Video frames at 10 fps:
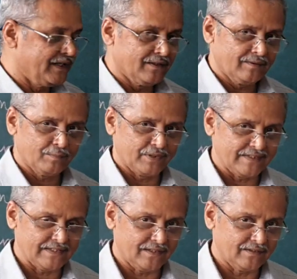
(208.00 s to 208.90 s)
a
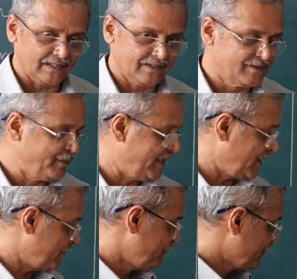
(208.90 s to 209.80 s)
present. That is the
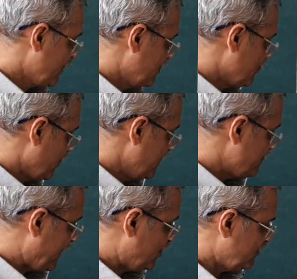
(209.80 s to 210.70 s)
meaning. So, in
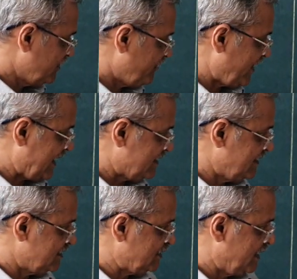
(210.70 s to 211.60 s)
spite of the fact
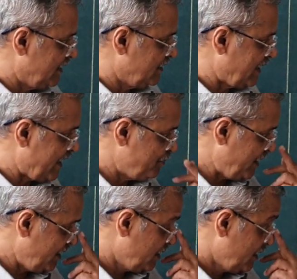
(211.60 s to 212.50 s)
that she didn't like
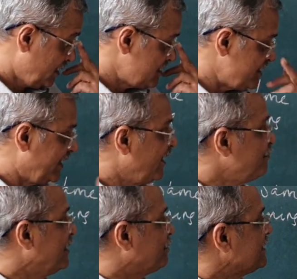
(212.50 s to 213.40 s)
me, she gave
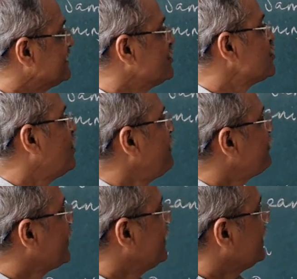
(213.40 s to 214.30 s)
me a present.
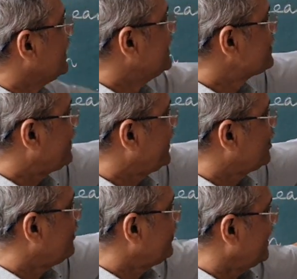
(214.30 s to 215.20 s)
So, in spite
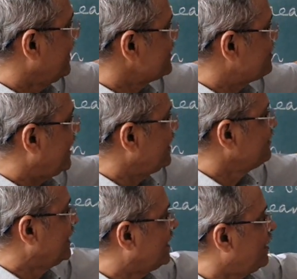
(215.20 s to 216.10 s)
of and despite
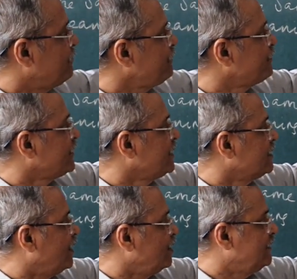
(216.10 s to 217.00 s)
will come
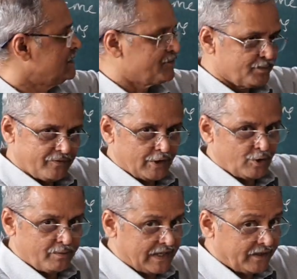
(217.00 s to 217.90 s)
always
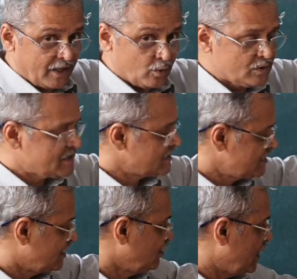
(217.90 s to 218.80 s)
followed by nouns,
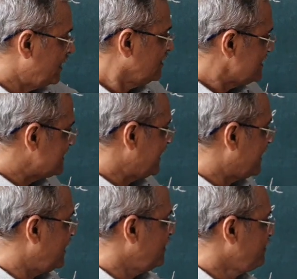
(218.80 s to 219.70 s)
one.
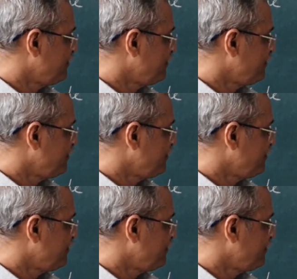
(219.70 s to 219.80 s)
Second,